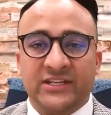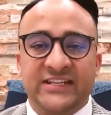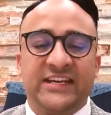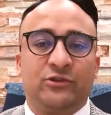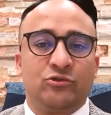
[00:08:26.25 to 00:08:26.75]

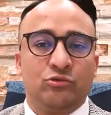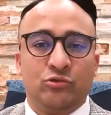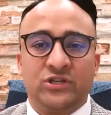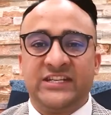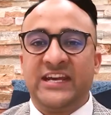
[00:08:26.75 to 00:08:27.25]
tier
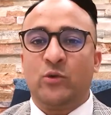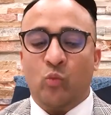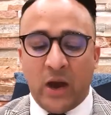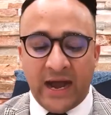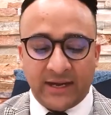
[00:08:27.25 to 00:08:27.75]
2, tier
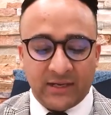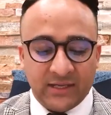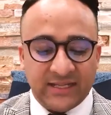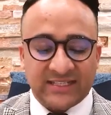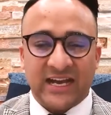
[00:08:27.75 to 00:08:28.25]
1.
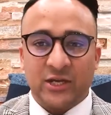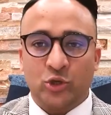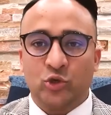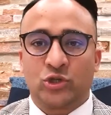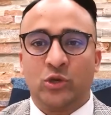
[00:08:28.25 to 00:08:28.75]
That's how it
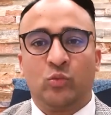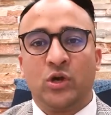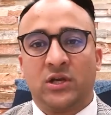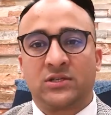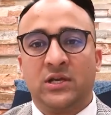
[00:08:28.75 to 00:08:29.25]
usually
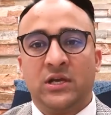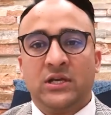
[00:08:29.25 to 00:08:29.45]
works.